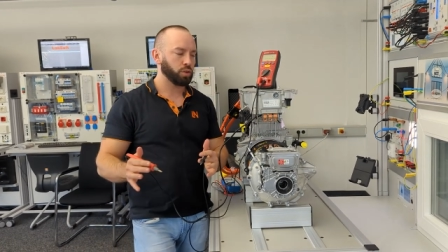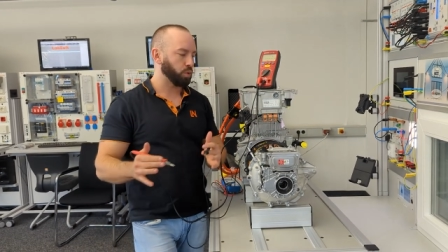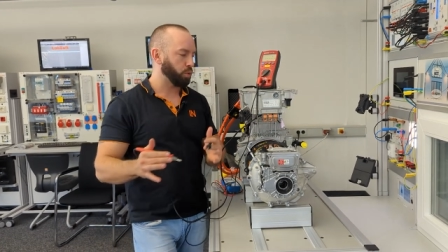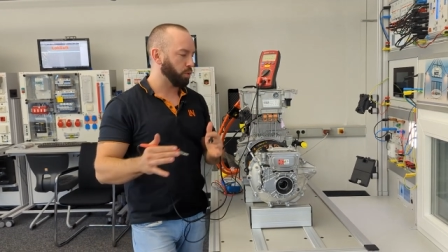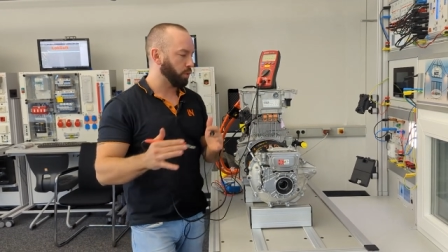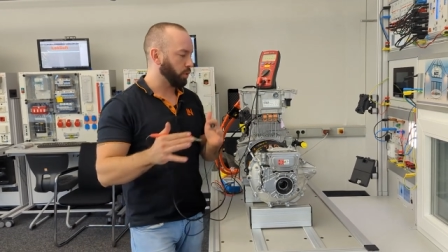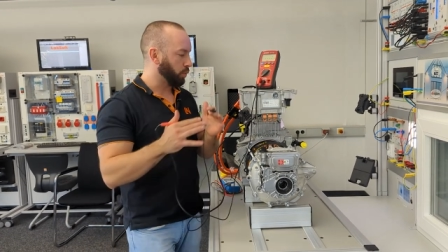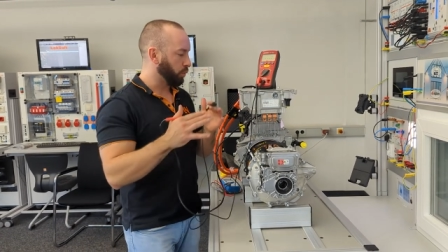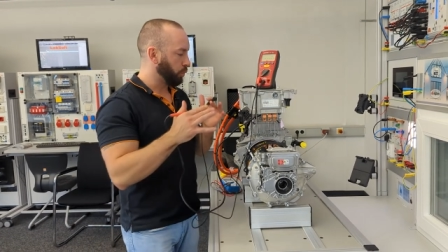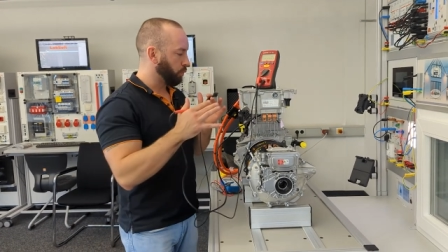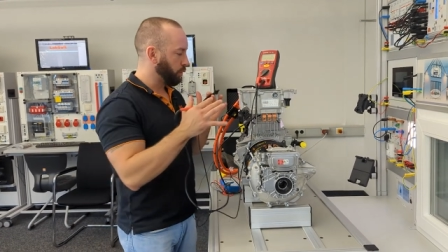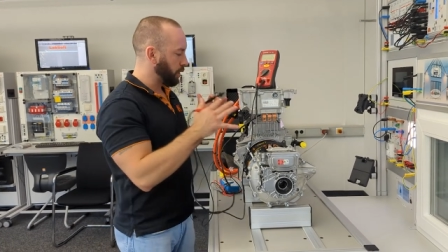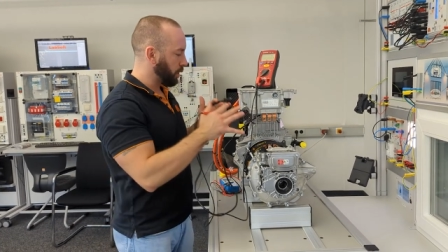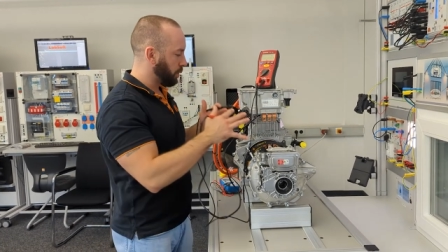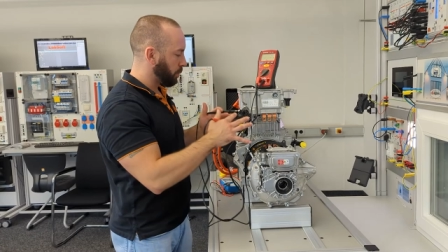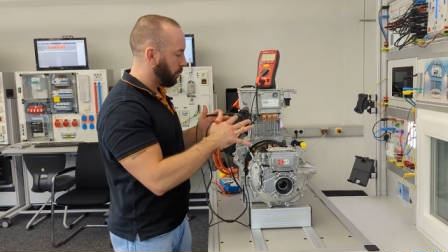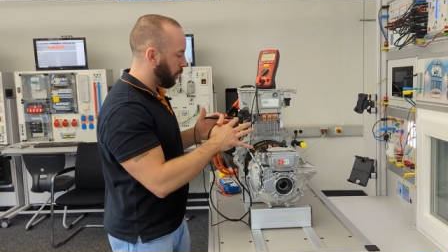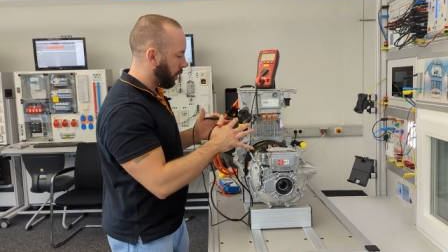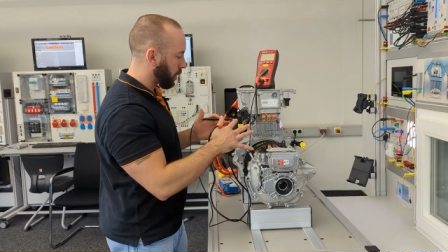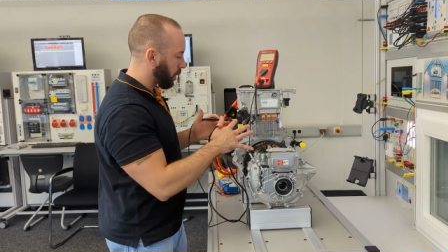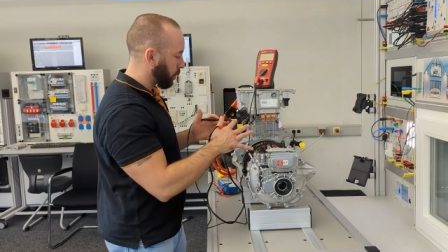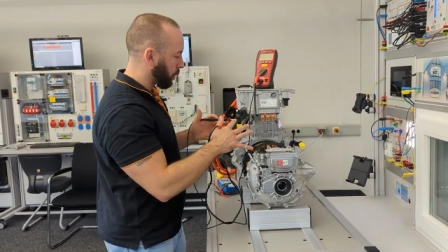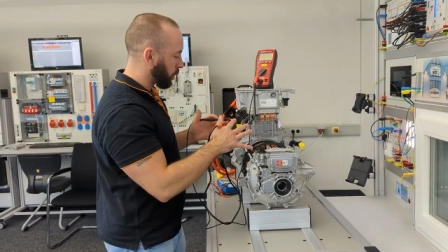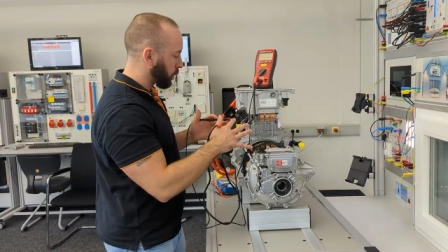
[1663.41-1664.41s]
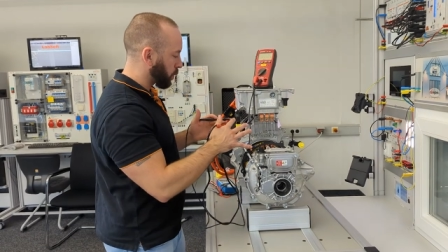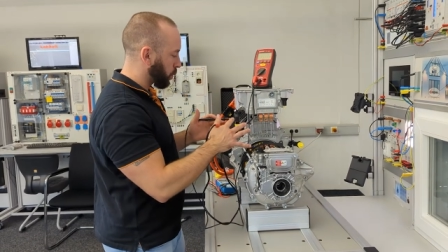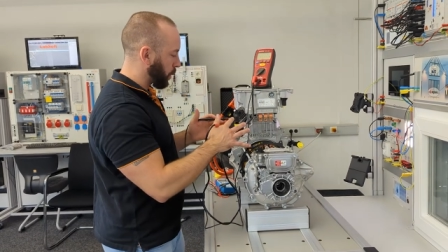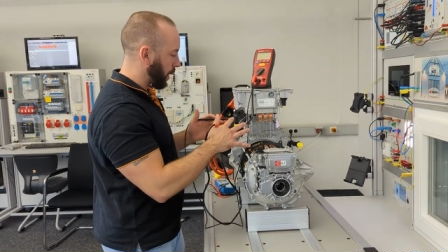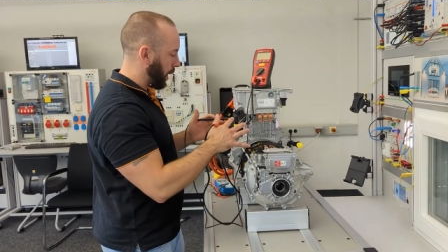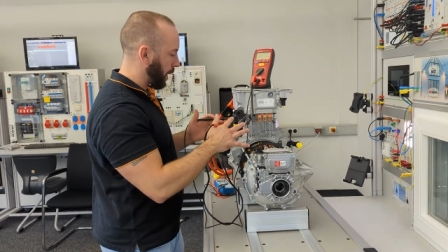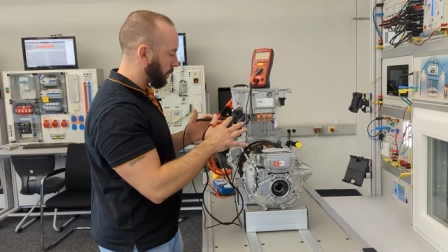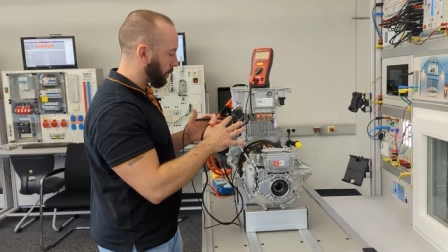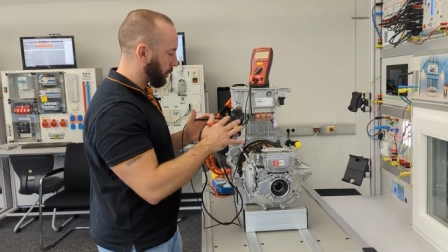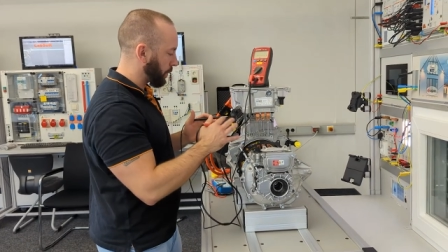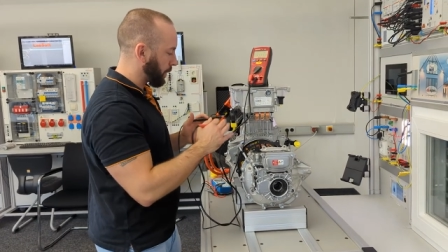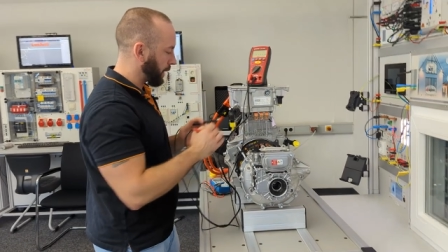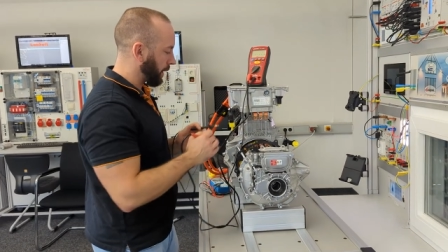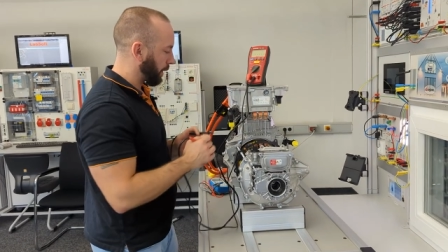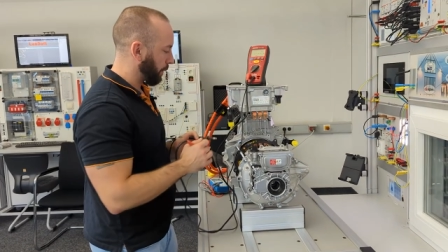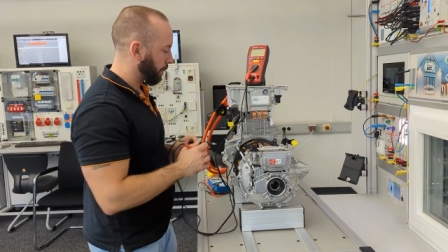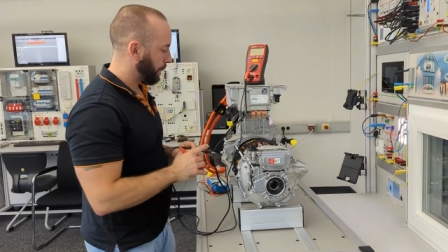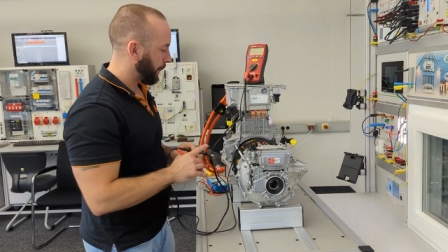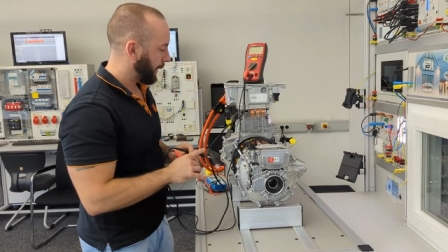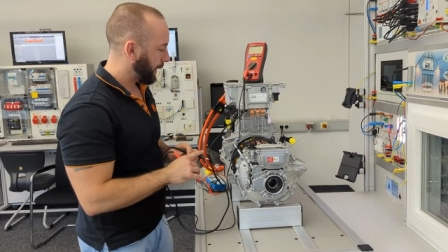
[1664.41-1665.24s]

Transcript: to the real model which we have here.